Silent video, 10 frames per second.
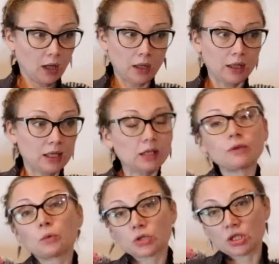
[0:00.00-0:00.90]
He
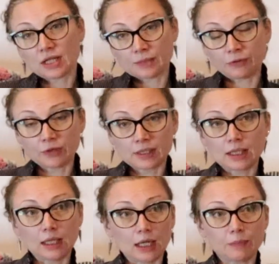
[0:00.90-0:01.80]
even wanted to test me for
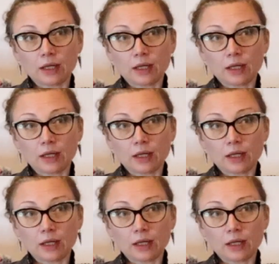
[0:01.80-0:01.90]
celiac,